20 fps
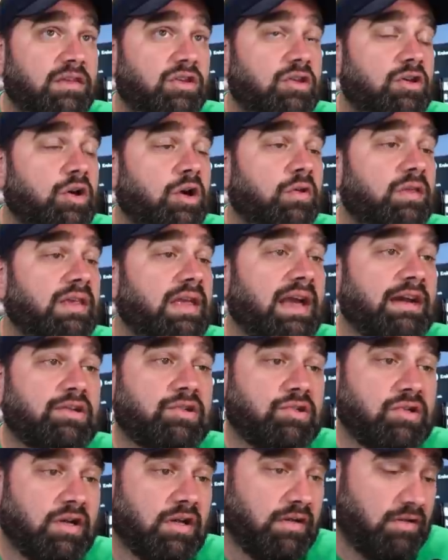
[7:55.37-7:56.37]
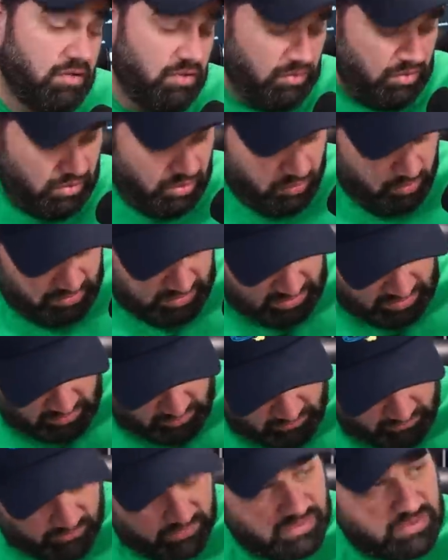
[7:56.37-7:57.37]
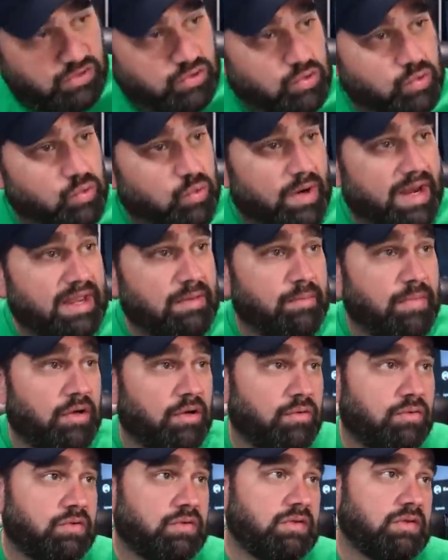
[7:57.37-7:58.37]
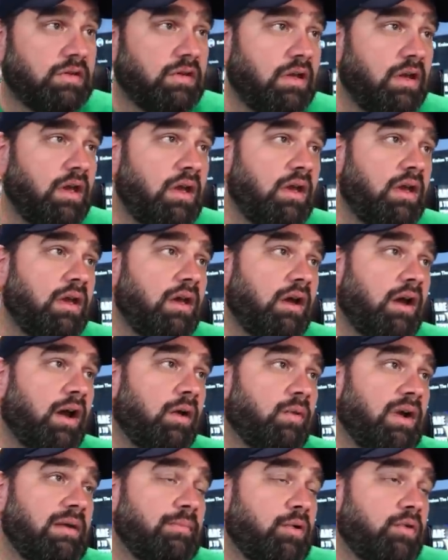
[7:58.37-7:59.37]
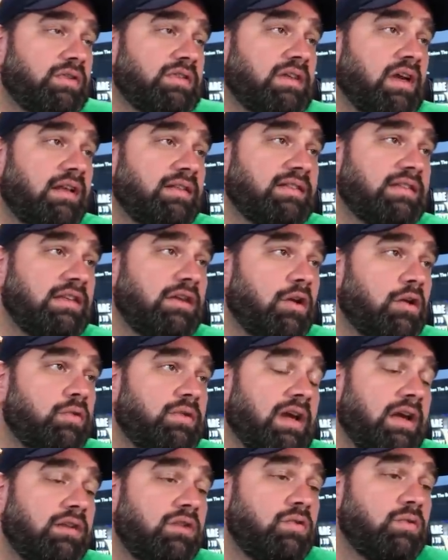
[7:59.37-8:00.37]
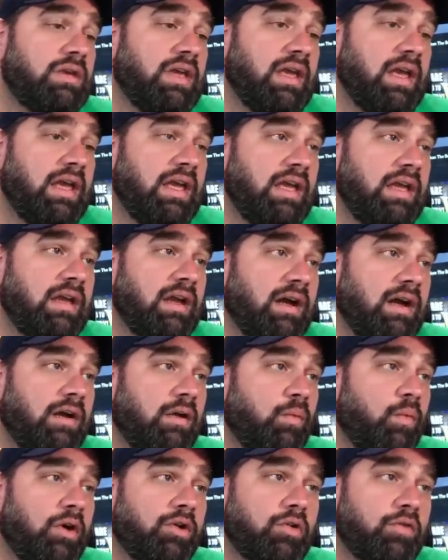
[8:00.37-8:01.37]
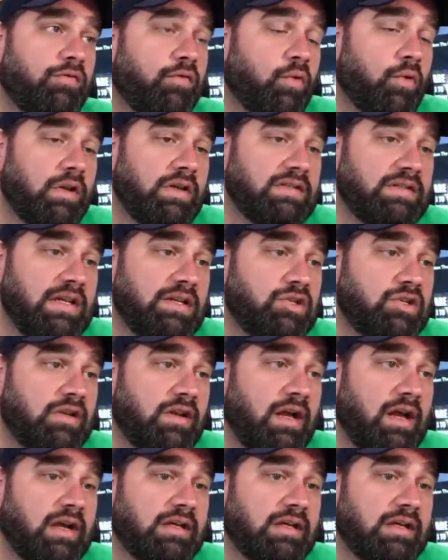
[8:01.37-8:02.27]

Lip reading: then you can go the extra. You can go give to Rainbows, rainbows.co.uk, a wonderful organization, a